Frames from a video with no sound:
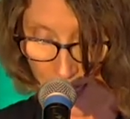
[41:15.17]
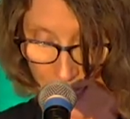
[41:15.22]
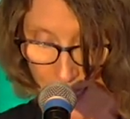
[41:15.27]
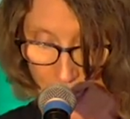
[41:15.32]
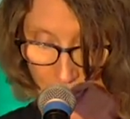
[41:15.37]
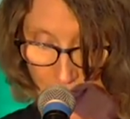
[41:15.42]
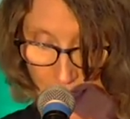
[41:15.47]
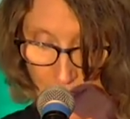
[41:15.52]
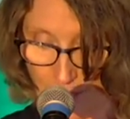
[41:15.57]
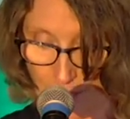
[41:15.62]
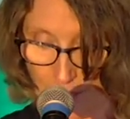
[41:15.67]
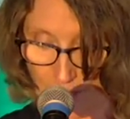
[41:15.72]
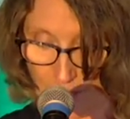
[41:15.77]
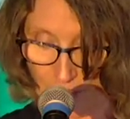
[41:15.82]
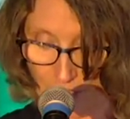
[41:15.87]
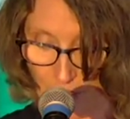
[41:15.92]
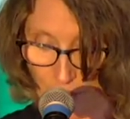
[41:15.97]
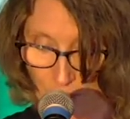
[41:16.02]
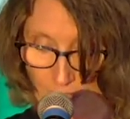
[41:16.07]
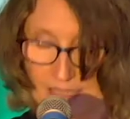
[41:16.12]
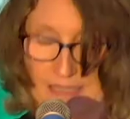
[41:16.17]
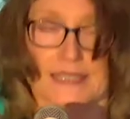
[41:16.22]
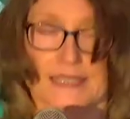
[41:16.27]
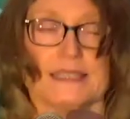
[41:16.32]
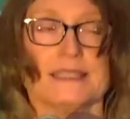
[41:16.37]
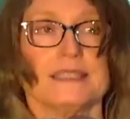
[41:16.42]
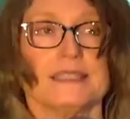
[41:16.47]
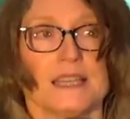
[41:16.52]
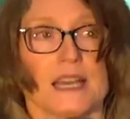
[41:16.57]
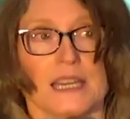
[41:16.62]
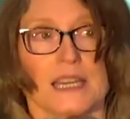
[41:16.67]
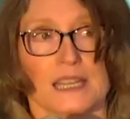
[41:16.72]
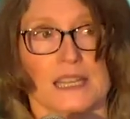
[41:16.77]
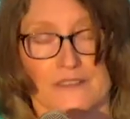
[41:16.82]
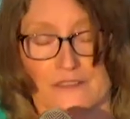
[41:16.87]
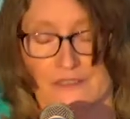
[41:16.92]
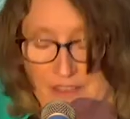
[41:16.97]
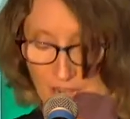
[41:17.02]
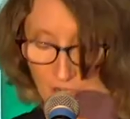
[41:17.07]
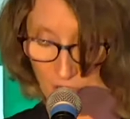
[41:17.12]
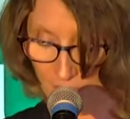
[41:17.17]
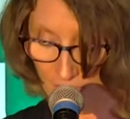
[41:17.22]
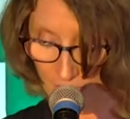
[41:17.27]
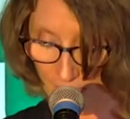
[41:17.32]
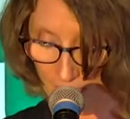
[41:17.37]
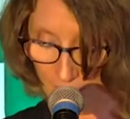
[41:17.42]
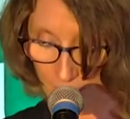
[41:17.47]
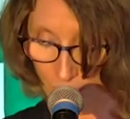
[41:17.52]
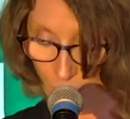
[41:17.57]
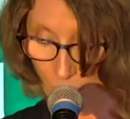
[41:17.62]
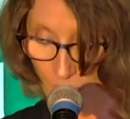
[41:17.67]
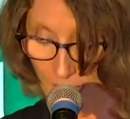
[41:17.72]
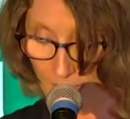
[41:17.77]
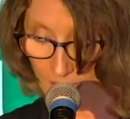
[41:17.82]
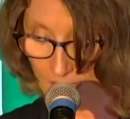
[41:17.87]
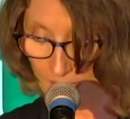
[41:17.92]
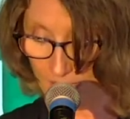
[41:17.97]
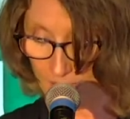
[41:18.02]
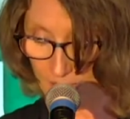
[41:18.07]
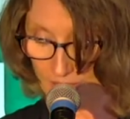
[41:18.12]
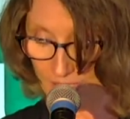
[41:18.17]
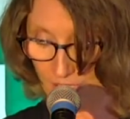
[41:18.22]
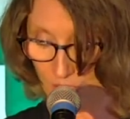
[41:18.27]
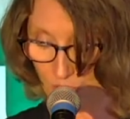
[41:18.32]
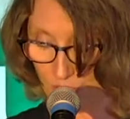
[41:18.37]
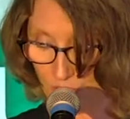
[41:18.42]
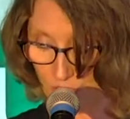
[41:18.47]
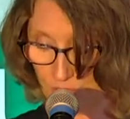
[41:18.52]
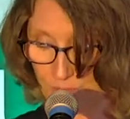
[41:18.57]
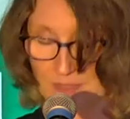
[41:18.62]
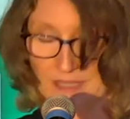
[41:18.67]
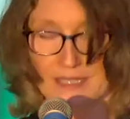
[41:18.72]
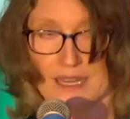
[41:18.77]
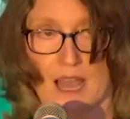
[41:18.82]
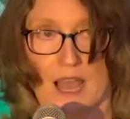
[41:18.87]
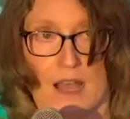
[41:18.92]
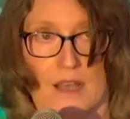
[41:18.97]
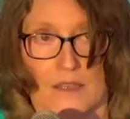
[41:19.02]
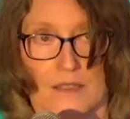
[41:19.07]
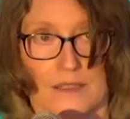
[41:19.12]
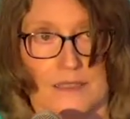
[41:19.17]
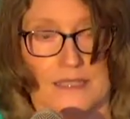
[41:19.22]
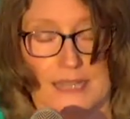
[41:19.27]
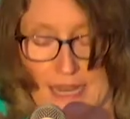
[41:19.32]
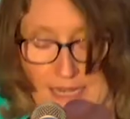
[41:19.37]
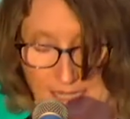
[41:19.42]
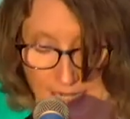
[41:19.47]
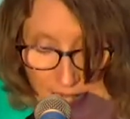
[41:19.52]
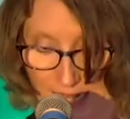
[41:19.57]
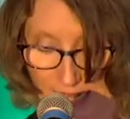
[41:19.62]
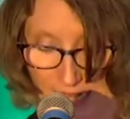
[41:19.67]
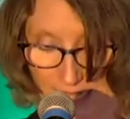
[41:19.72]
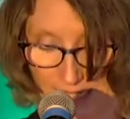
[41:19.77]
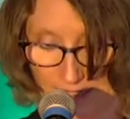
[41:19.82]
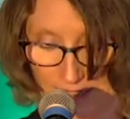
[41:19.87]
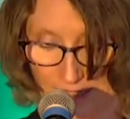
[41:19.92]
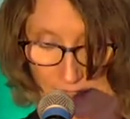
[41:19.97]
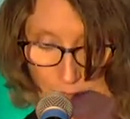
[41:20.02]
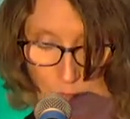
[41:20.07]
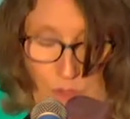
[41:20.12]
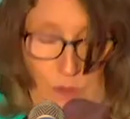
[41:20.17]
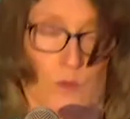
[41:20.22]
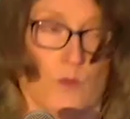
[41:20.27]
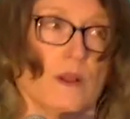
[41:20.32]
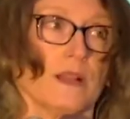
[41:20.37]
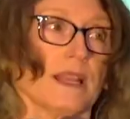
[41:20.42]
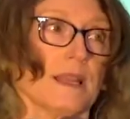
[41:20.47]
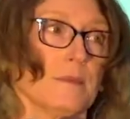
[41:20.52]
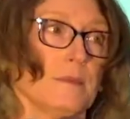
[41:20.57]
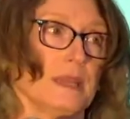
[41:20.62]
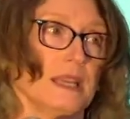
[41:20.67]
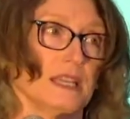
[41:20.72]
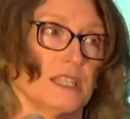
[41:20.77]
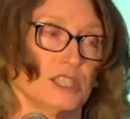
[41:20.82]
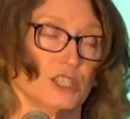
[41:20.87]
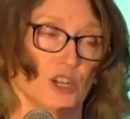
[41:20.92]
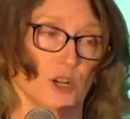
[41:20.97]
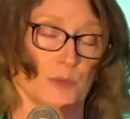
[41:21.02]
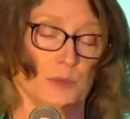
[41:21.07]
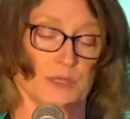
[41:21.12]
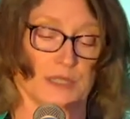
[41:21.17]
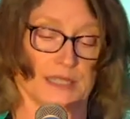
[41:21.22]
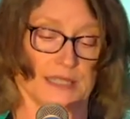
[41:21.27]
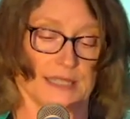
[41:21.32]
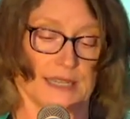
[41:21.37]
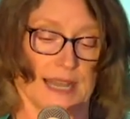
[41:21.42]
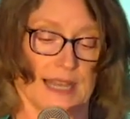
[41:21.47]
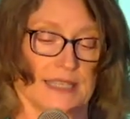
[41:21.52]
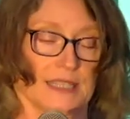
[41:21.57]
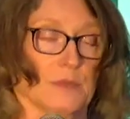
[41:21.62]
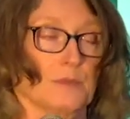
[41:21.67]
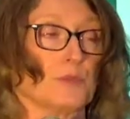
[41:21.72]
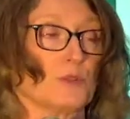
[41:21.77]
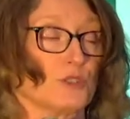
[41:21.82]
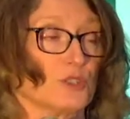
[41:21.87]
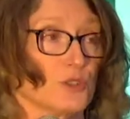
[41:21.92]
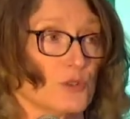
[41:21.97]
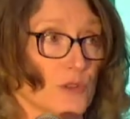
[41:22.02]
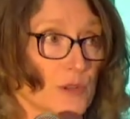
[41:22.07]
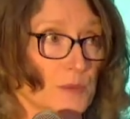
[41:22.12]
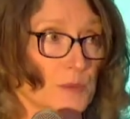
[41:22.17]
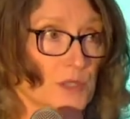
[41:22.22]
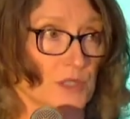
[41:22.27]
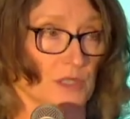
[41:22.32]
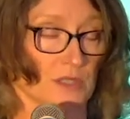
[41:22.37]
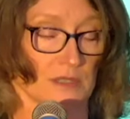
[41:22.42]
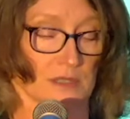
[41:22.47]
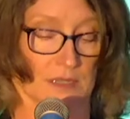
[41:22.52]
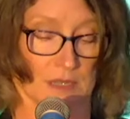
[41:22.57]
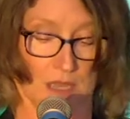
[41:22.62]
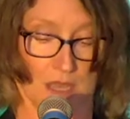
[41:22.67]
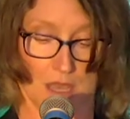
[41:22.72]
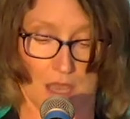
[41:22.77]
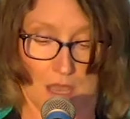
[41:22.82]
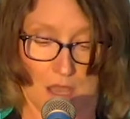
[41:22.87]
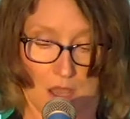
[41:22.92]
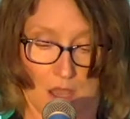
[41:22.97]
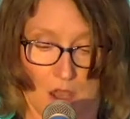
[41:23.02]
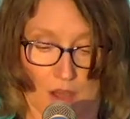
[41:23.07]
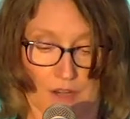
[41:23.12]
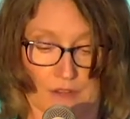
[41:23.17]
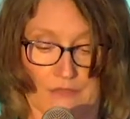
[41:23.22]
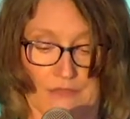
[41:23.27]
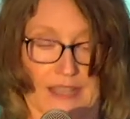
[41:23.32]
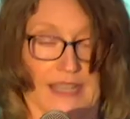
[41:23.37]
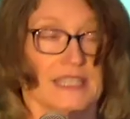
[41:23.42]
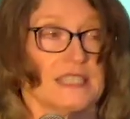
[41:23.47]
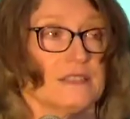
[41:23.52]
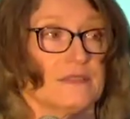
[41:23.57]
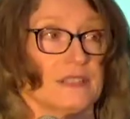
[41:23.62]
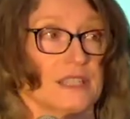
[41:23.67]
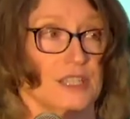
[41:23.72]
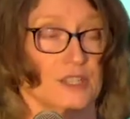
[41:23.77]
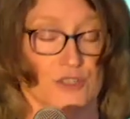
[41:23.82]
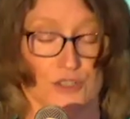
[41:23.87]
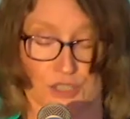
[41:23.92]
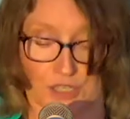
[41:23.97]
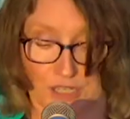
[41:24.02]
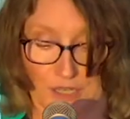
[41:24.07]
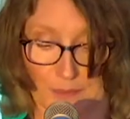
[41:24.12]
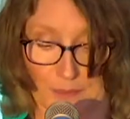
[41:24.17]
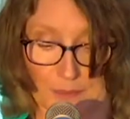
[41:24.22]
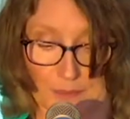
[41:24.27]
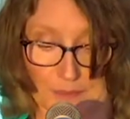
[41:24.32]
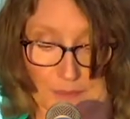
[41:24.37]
It can be viewed as a study of very, a variety of leadership styles and ends with what can be interpreted as a prescription on effective leadership.